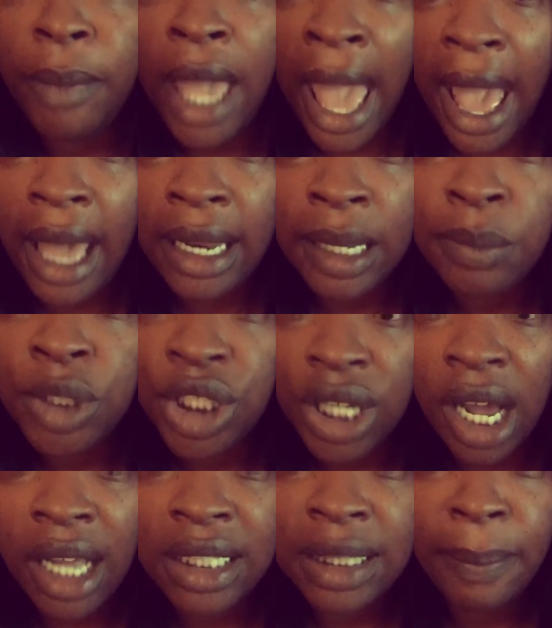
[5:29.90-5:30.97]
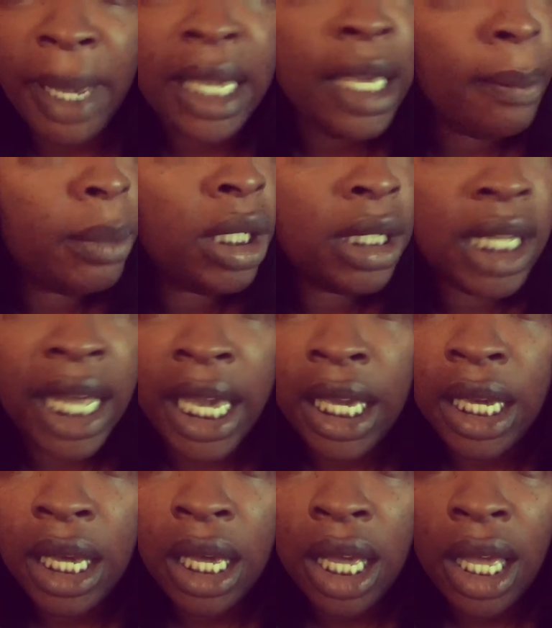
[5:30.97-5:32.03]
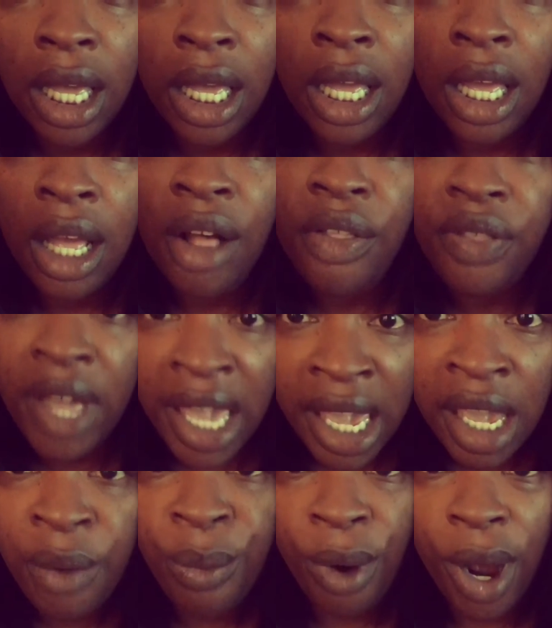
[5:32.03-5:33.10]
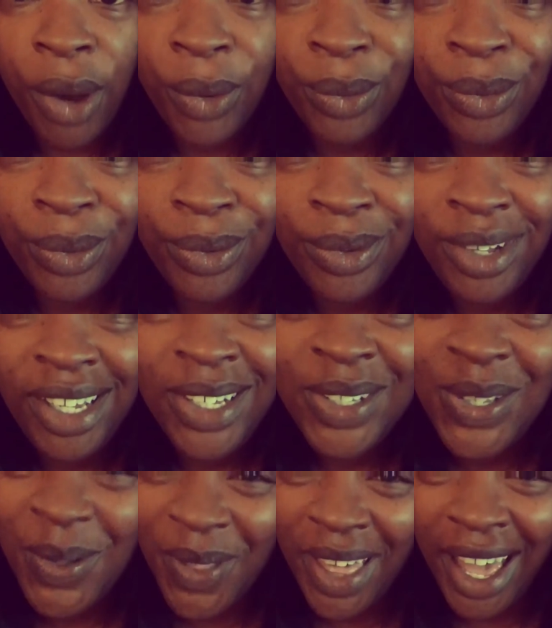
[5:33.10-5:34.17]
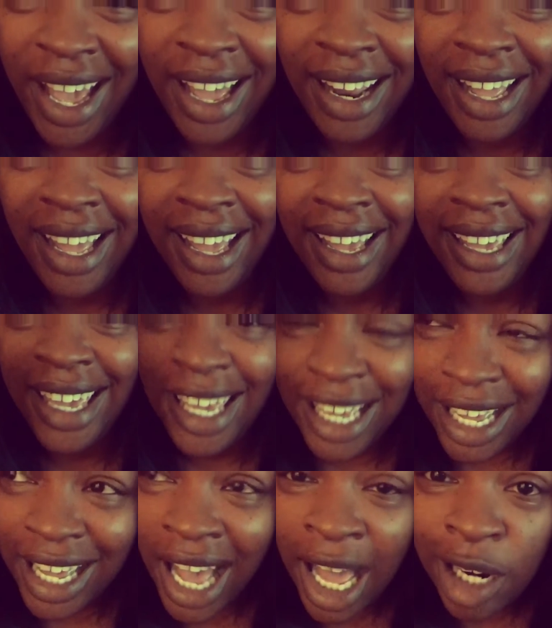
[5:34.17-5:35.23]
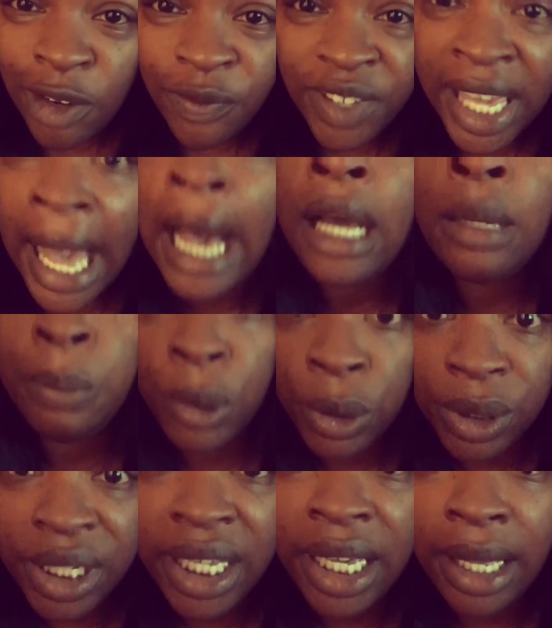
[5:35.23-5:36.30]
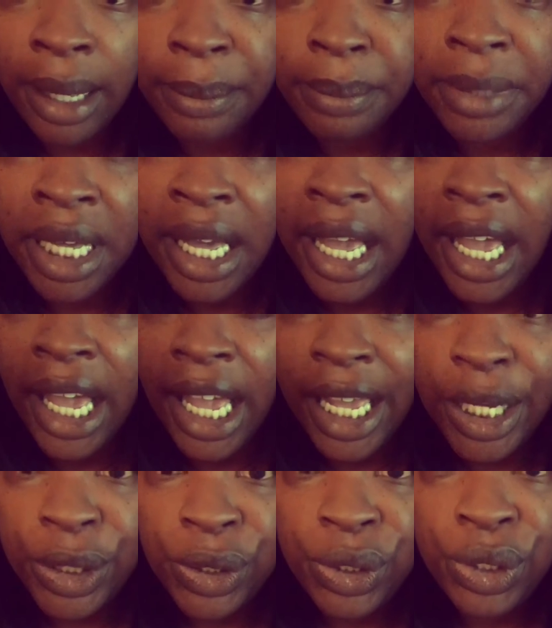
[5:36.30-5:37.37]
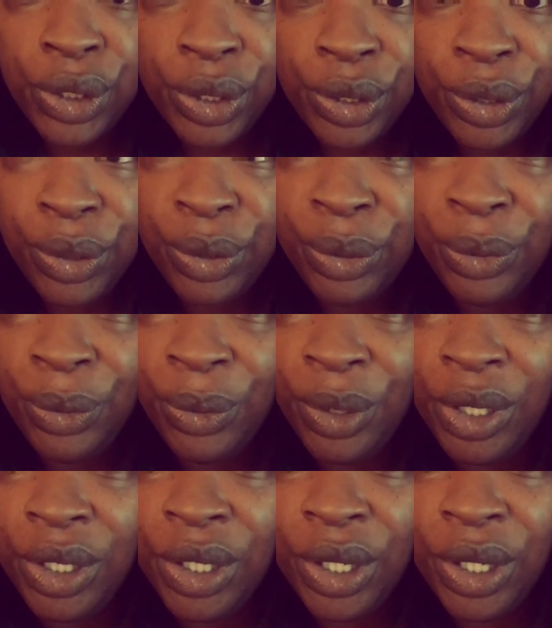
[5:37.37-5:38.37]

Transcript: had him shot to make him look like the hero, so that he could kind of catapult him into,